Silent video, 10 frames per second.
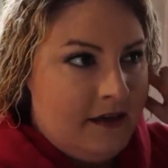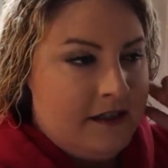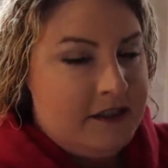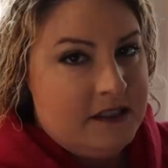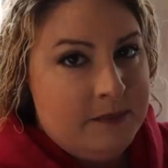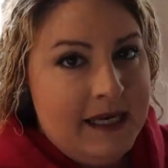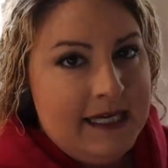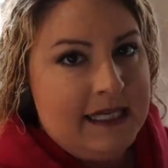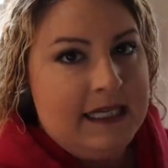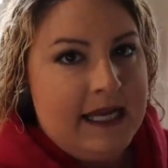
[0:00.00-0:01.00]
and she's
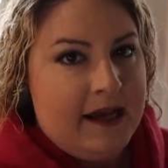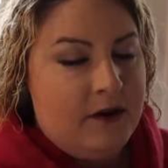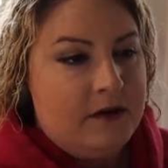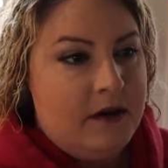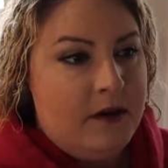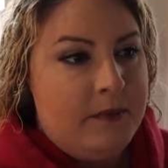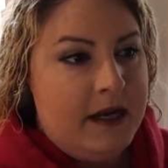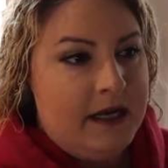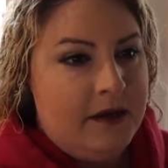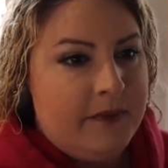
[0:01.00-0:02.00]
been getting out.
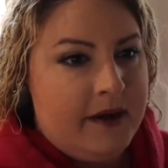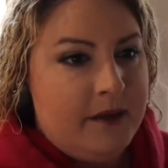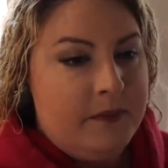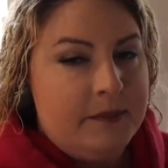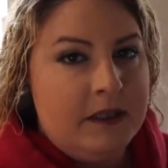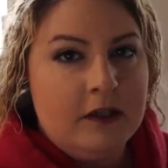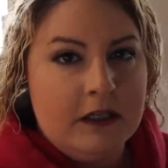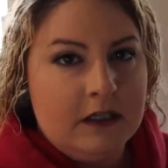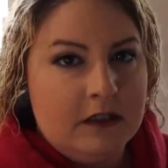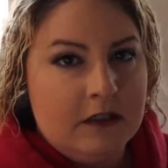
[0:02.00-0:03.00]
But anyway, we've been
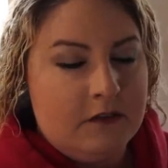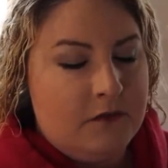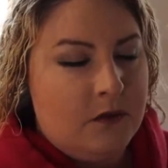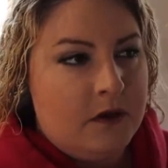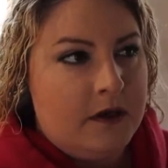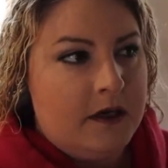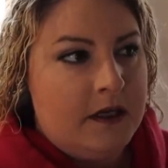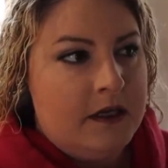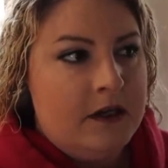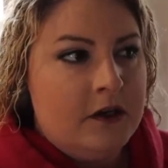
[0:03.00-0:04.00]
looking and looking for her.